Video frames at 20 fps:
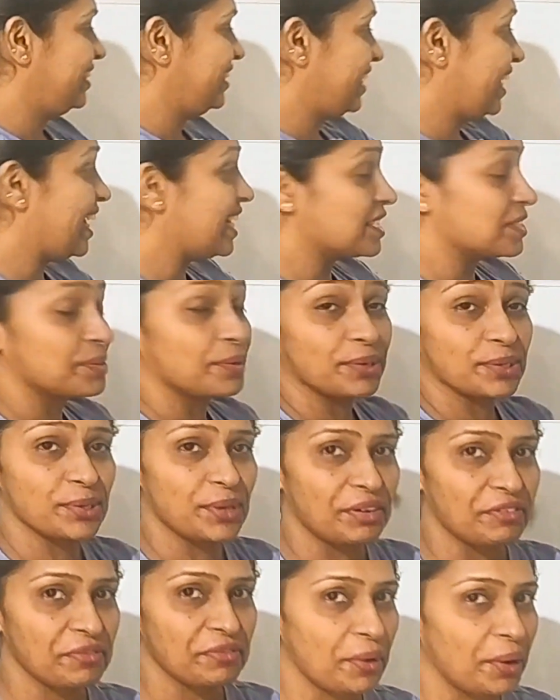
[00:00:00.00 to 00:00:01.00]
Yes, those who
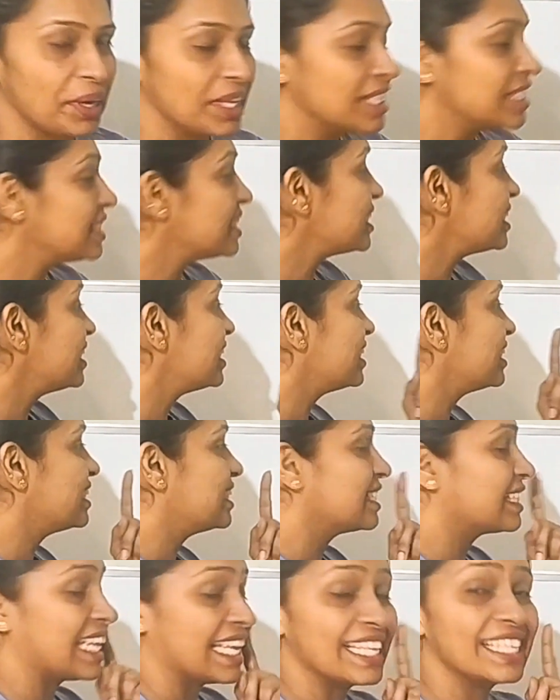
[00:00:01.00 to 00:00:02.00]
have got
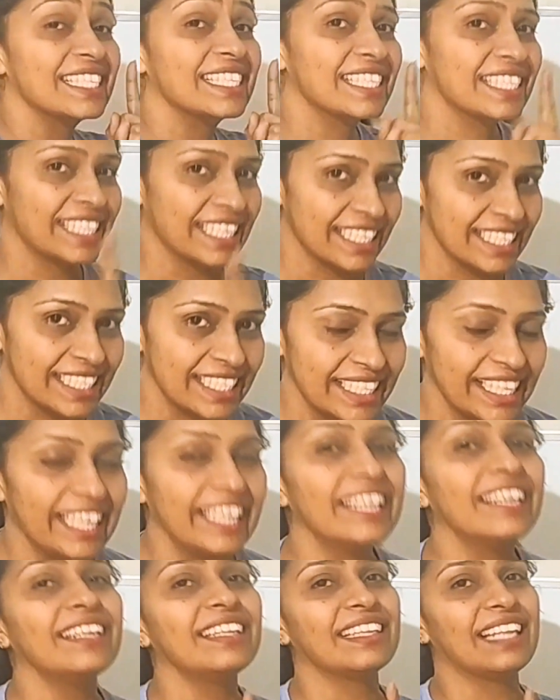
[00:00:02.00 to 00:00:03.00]
guessed
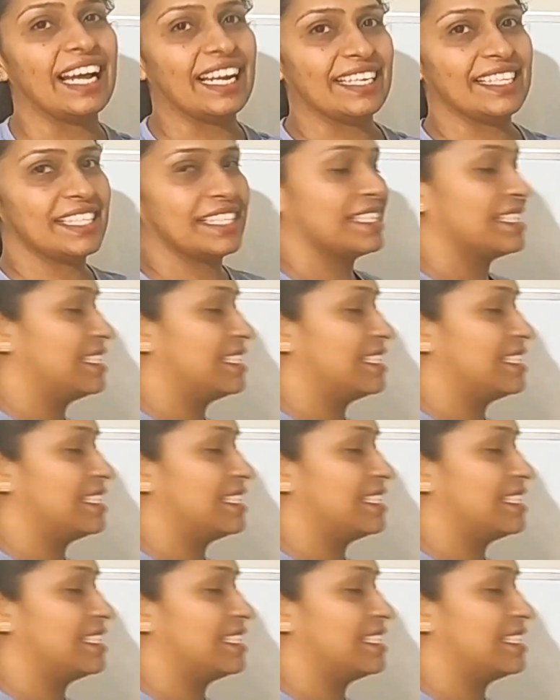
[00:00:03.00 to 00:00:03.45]
16, that's